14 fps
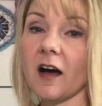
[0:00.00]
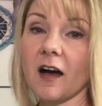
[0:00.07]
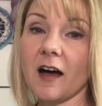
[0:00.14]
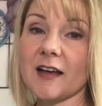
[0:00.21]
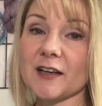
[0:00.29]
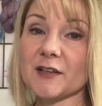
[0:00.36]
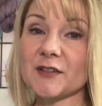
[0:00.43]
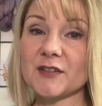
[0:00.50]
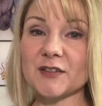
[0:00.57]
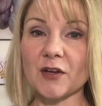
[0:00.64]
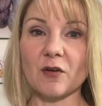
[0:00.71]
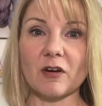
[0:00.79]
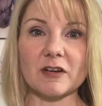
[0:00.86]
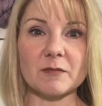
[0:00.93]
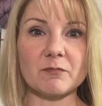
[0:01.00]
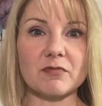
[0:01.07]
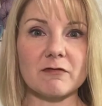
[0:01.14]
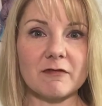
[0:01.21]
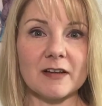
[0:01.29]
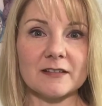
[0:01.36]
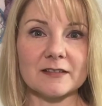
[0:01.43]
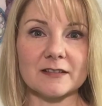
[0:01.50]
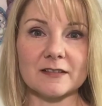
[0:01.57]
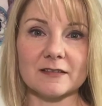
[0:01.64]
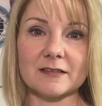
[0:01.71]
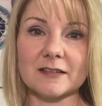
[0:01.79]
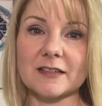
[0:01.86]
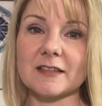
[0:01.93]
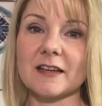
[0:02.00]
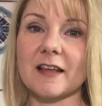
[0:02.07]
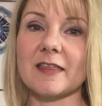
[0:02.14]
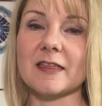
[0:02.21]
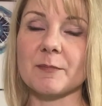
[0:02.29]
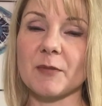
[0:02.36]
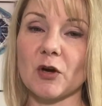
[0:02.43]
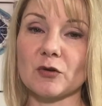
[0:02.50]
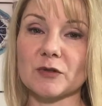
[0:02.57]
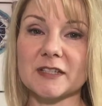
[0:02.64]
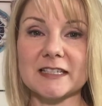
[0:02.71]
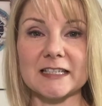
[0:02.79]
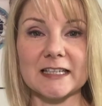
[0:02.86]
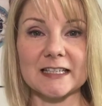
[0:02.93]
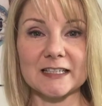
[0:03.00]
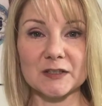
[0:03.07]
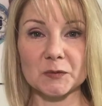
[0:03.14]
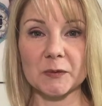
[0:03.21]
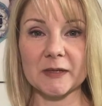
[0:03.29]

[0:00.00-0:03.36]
I also got a present in the post this